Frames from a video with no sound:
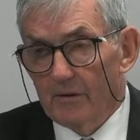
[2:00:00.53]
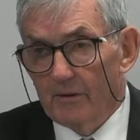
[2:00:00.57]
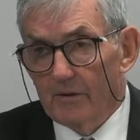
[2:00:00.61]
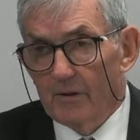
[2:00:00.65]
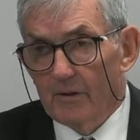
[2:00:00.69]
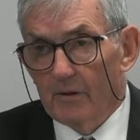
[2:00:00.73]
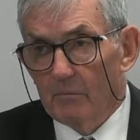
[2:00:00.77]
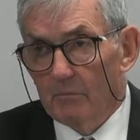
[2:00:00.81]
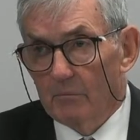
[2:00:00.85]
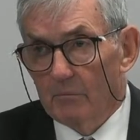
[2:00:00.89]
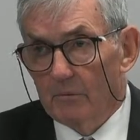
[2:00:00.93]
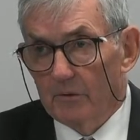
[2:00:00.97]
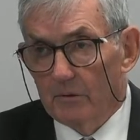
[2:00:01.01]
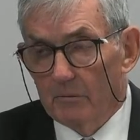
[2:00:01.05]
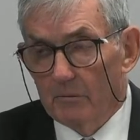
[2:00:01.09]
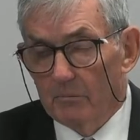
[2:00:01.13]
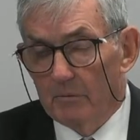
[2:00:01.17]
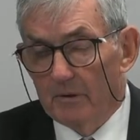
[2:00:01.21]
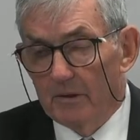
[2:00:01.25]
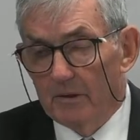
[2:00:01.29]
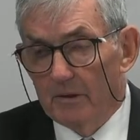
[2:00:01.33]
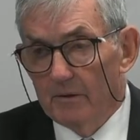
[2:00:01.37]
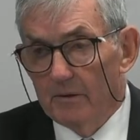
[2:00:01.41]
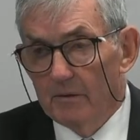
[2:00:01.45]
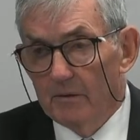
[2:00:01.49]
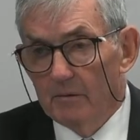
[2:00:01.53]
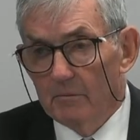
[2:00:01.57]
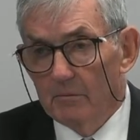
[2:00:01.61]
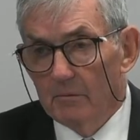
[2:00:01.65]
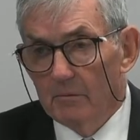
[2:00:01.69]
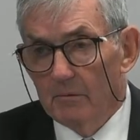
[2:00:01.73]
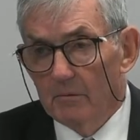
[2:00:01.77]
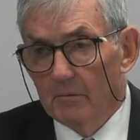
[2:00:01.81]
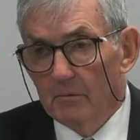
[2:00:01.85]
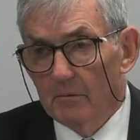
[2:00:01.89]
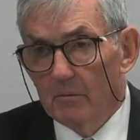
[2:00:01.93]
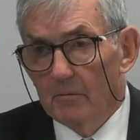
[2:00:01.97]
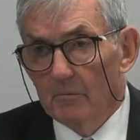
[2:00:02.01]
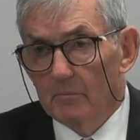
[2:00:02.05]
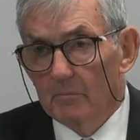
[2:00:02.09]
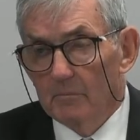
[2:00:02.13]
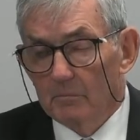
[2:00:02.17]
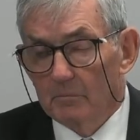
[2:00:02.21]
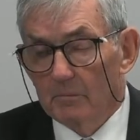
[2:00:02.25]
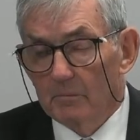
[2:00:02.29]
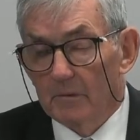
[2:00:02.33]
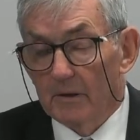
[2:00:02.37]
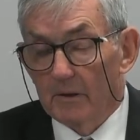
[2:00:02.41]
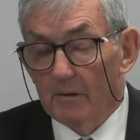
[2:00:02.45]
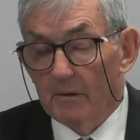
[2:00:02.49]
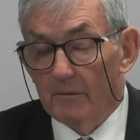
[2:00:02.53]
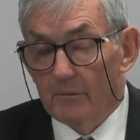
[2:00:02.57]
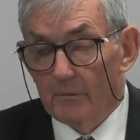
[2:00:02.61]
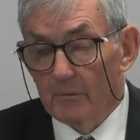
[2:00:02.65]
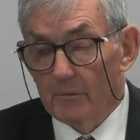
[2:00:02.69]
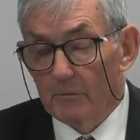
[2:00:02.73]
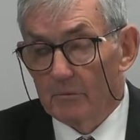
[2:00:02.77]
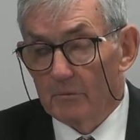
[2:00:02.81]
that would have been, but if